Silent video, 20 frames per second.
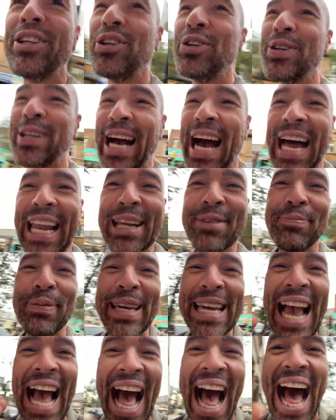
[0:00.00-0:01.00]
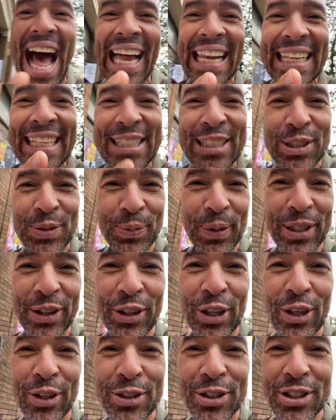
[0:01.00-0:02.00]
you got to be honest with
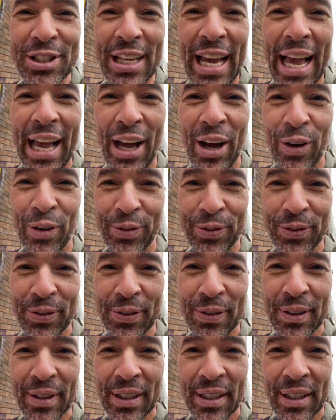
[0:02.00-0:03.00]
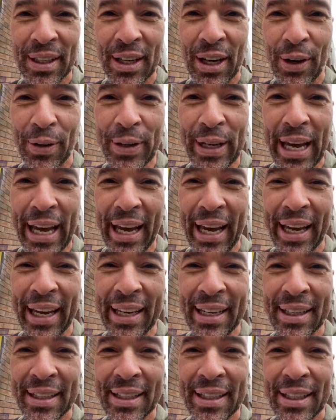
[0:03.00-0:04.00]
yourself.
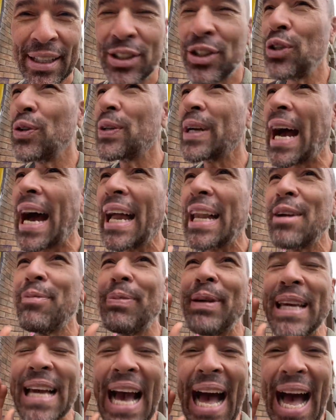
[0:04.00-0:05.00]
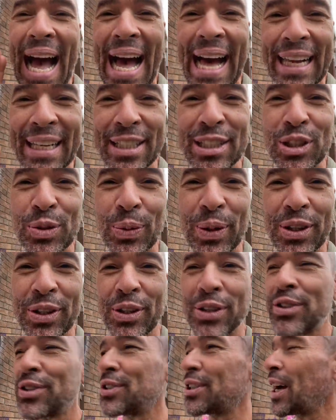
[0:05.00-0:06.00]
Okay? You got to be honest with
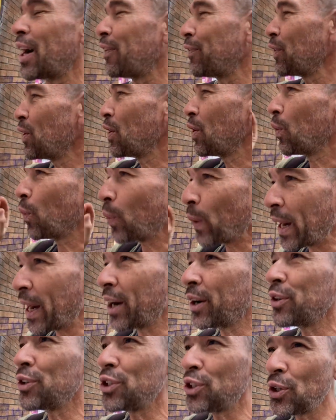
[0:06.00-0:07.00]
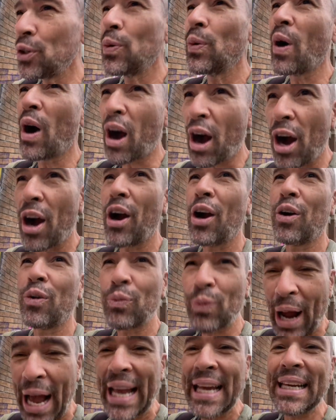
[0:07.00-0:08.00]
yourself where you are
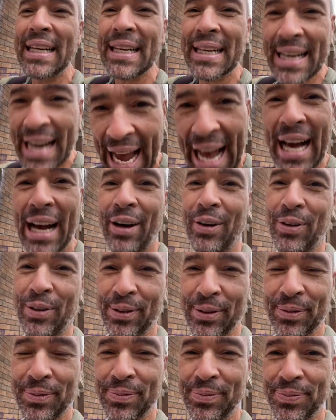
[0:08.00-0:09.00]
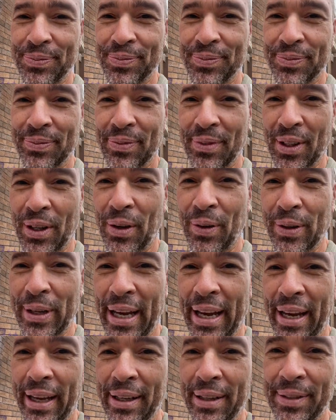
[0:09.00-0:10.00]
right now.
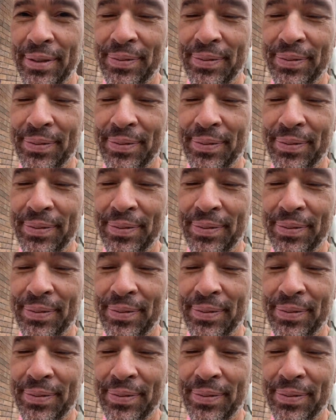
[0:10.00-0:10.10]
Okay?